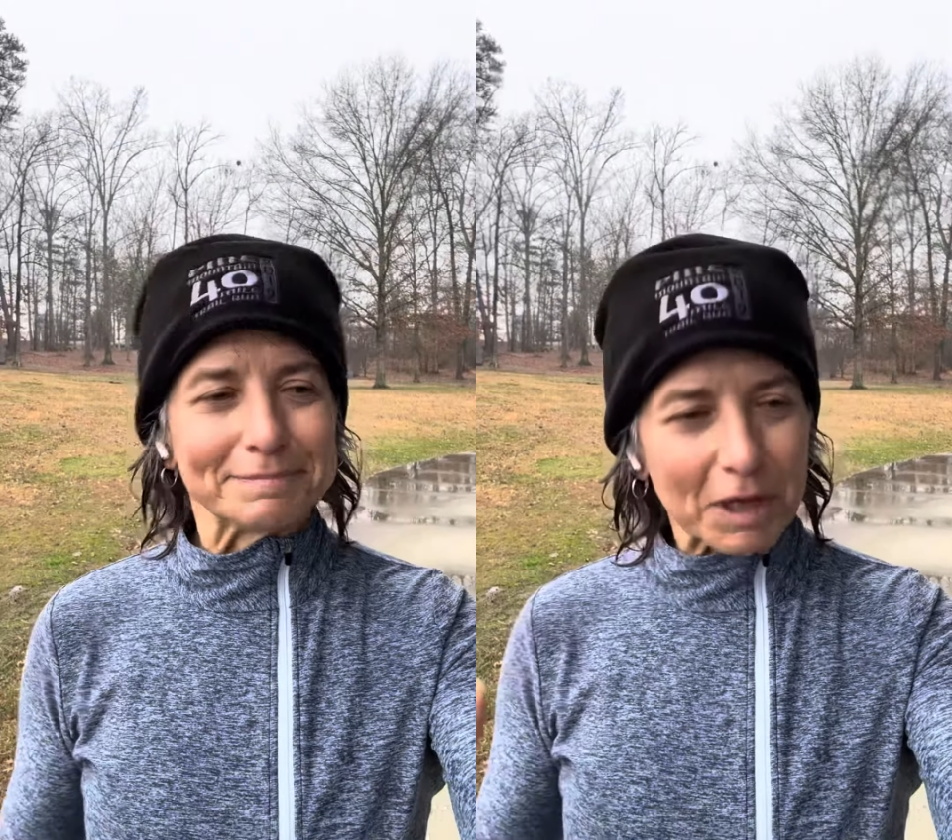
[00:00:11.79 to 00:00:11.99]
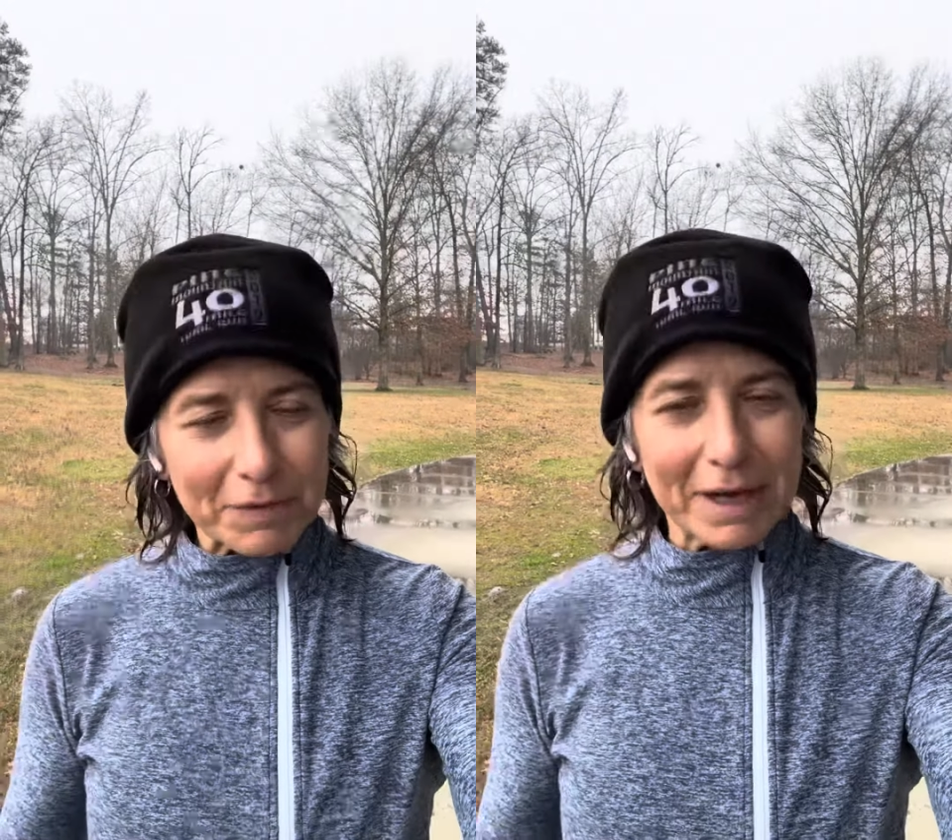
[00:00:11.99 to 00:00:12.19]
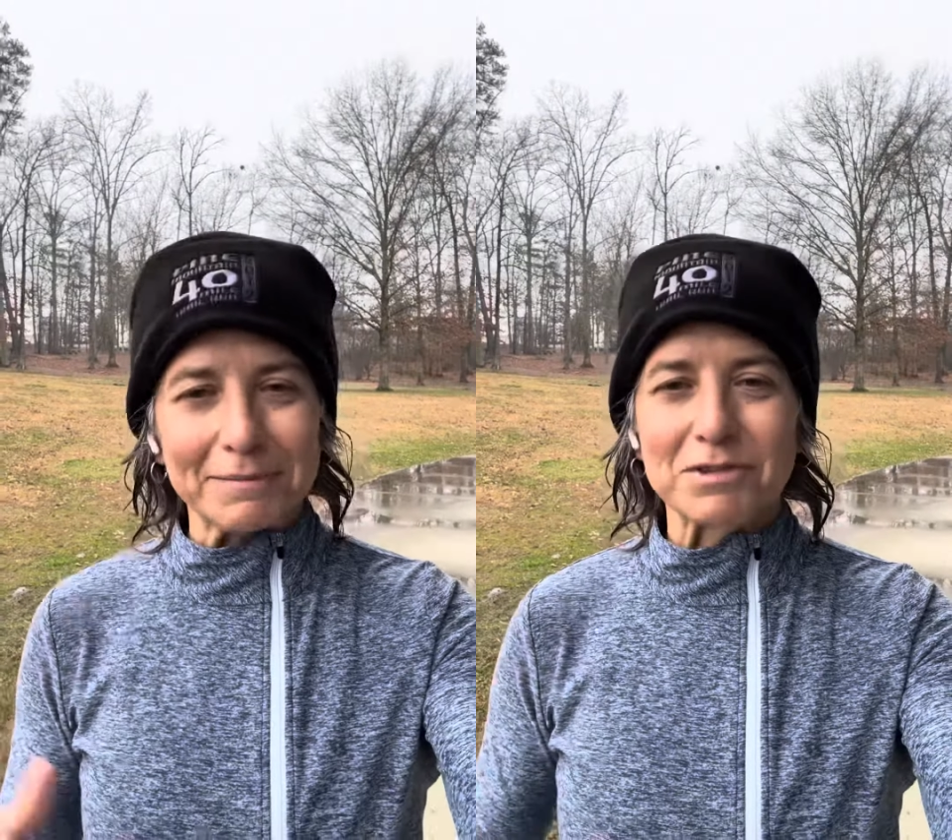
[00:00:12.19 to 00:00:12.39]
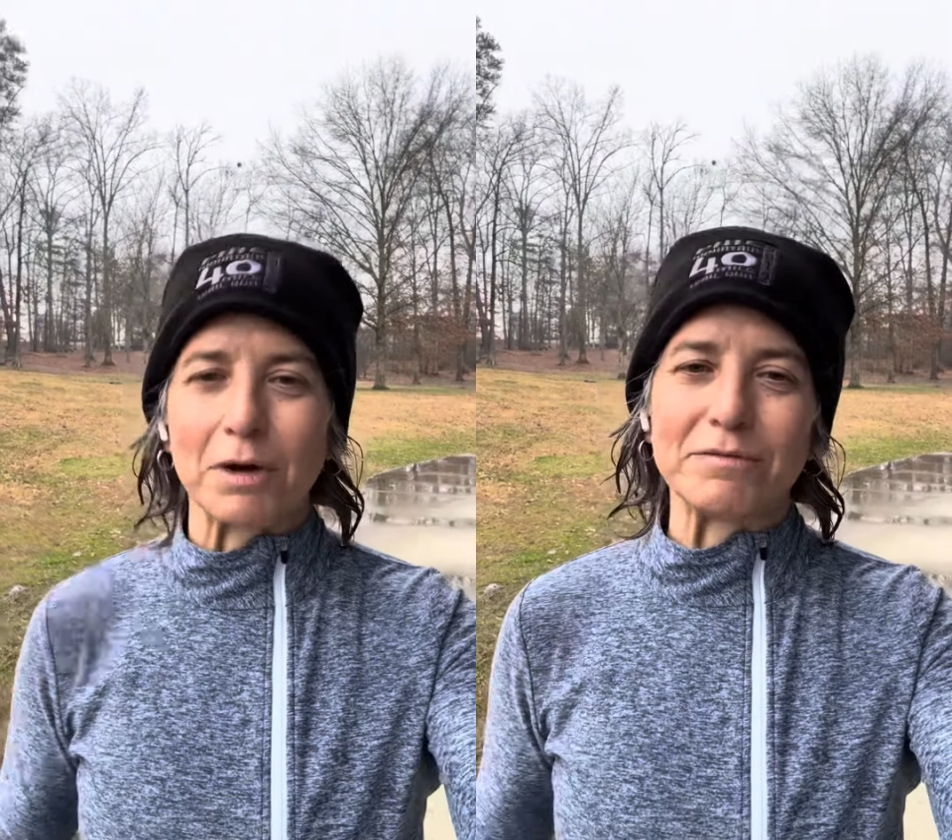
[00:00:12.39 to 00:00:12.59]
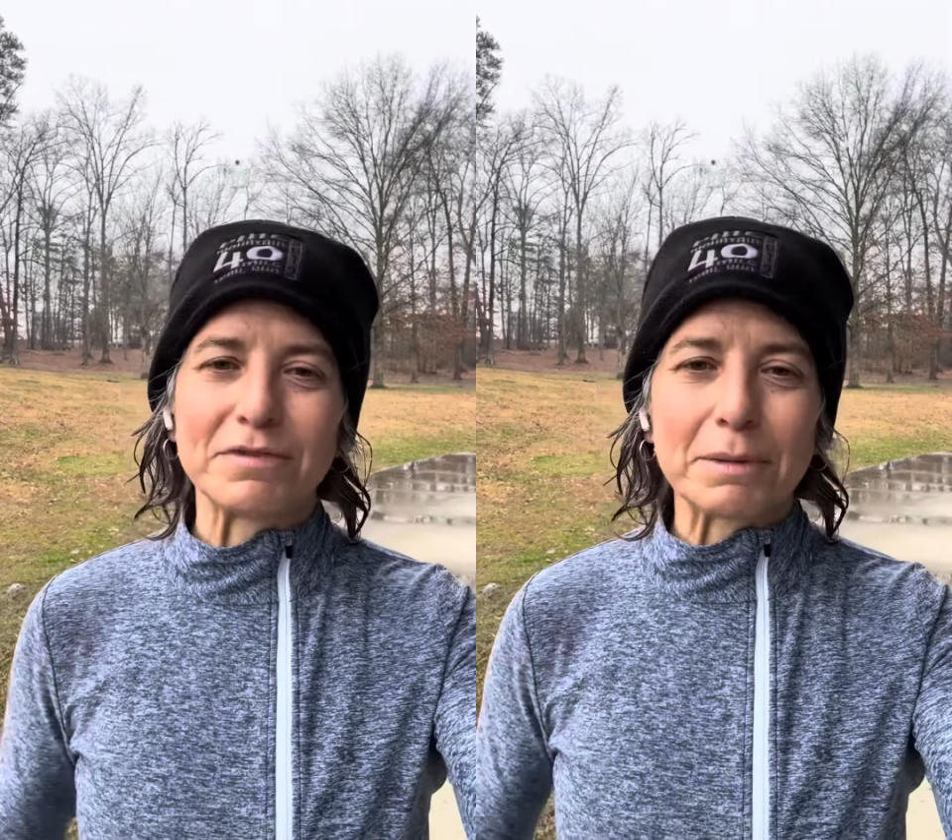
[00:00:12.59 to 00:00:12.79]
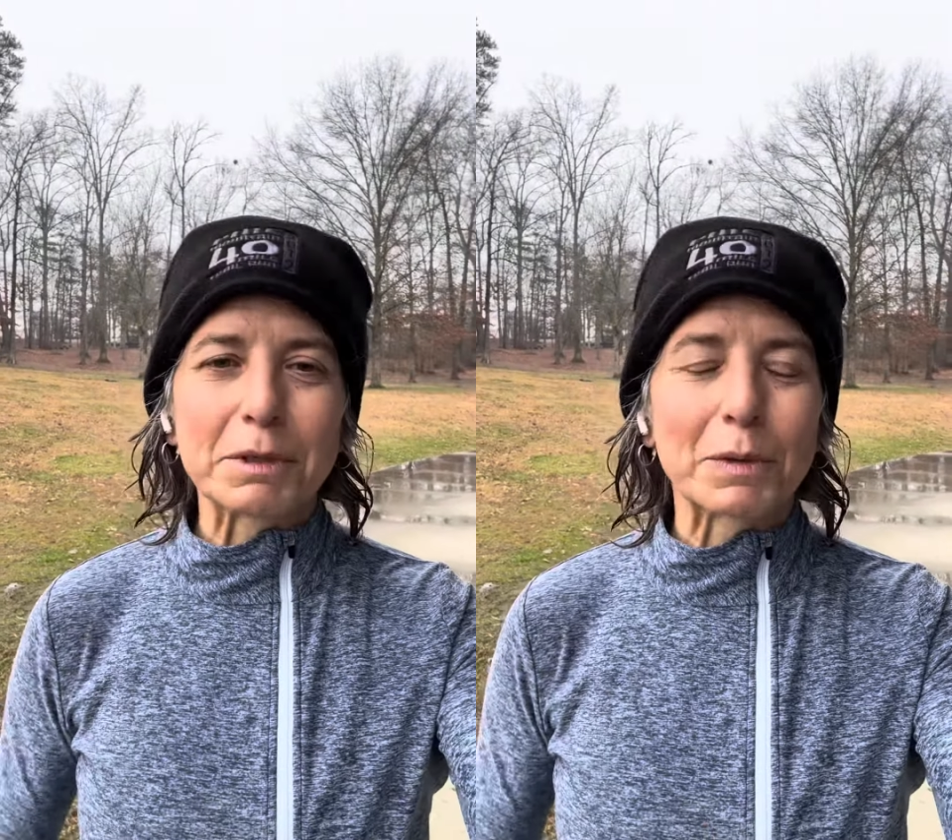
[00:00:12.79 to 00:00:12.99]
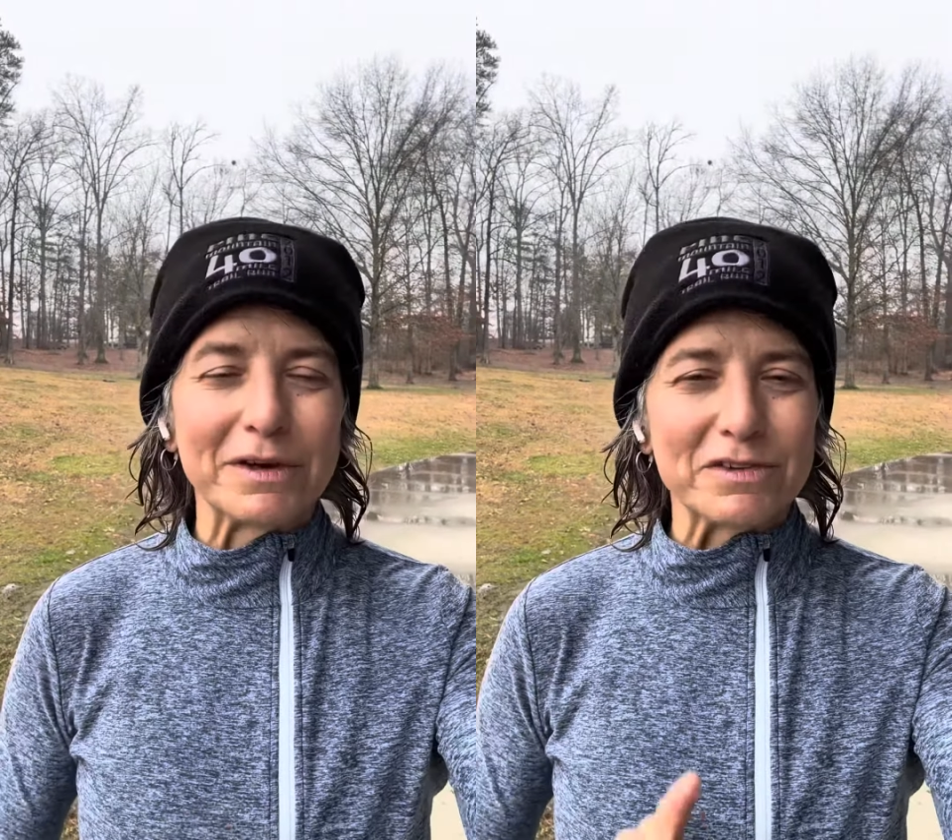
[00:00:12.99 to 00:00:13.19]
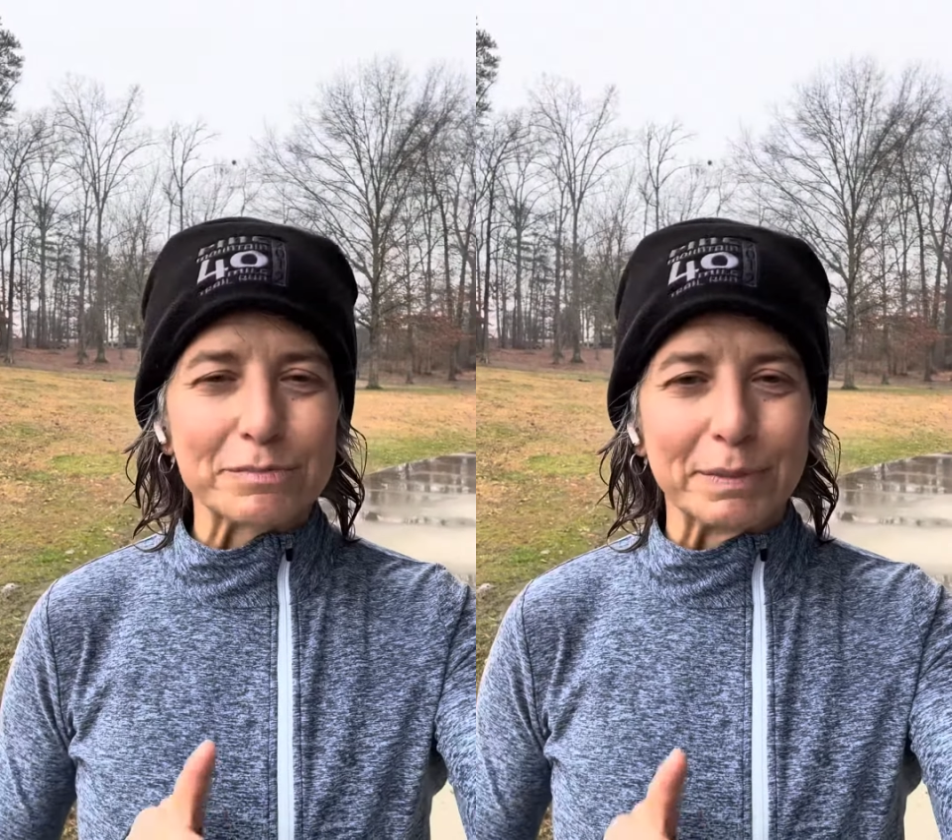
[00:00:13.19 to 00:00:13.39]
All right, so February
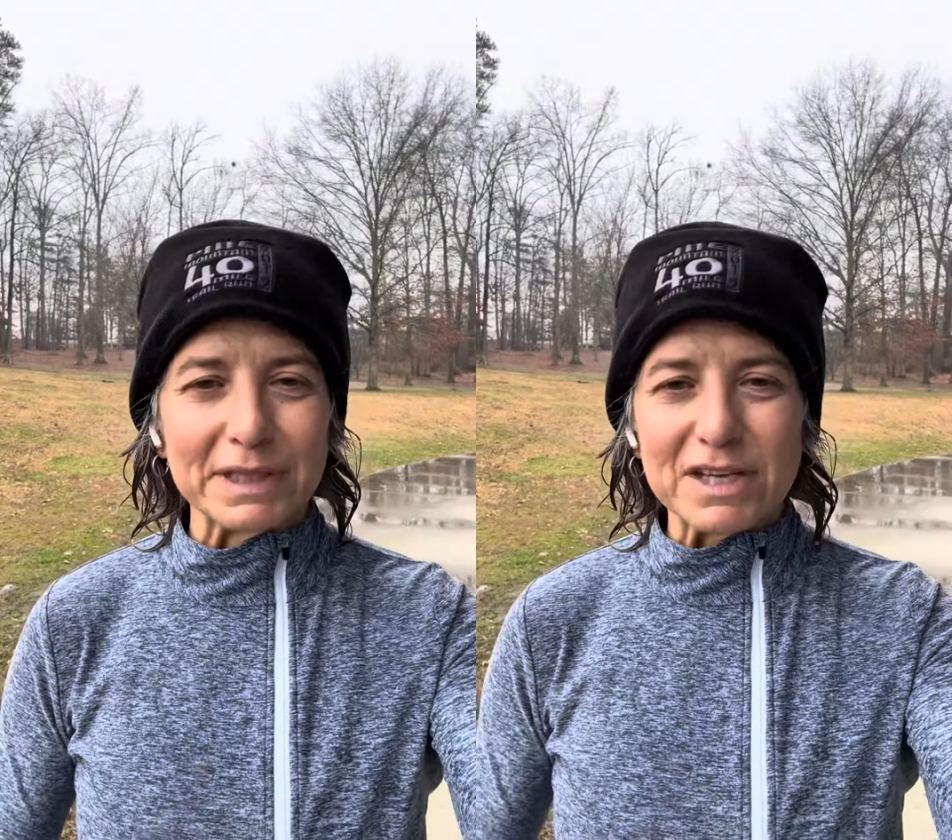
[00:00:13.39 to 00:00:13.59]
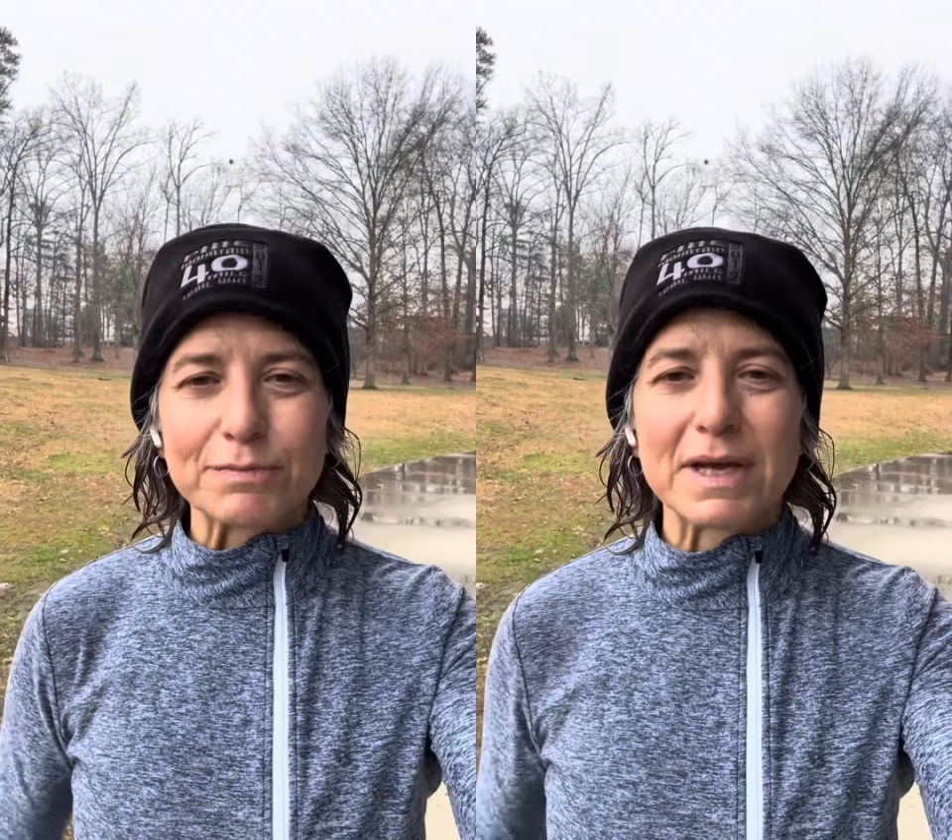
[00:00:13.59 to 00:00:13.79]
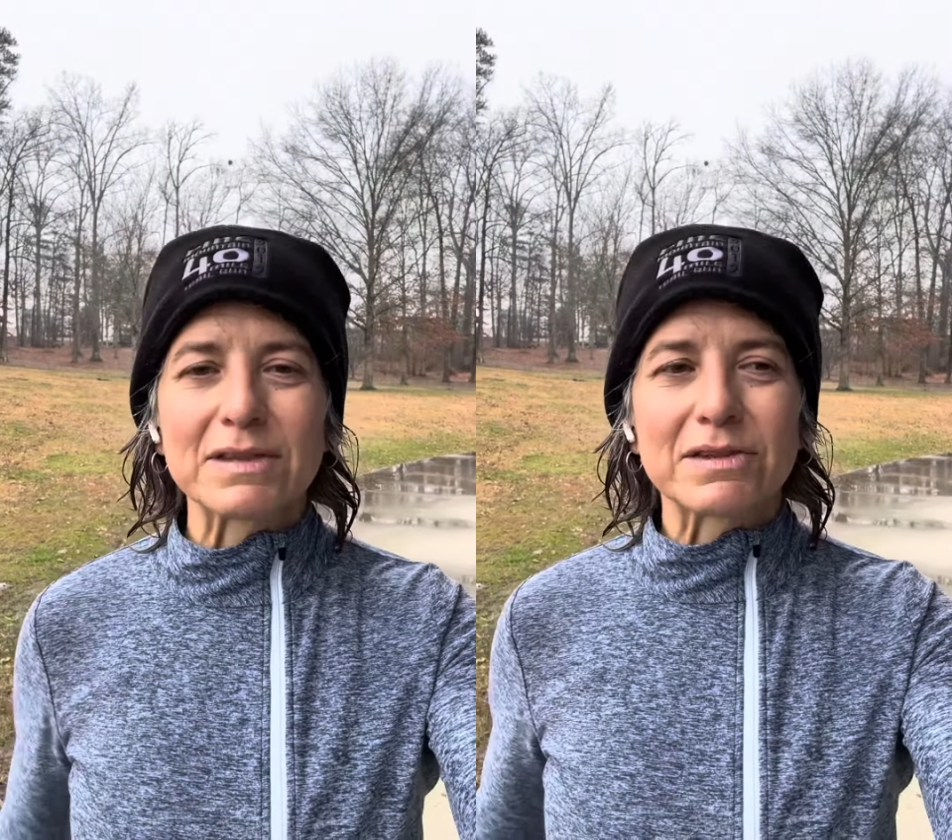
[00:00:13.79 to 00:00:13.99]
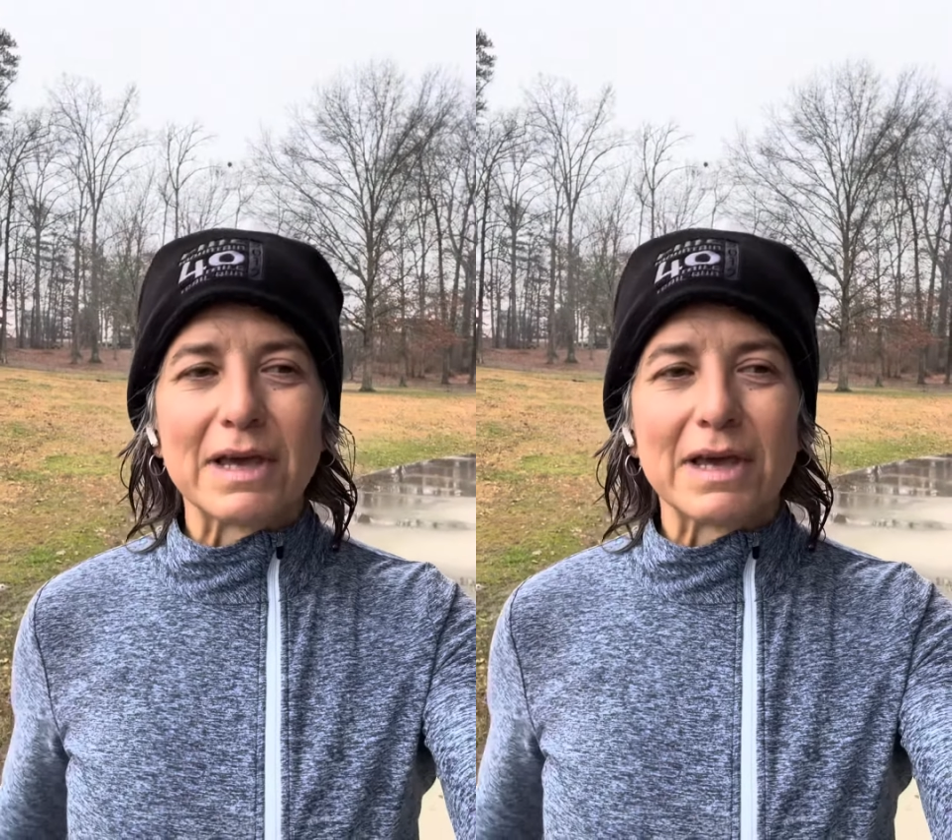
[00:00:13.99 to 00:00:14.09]
is Belief Month.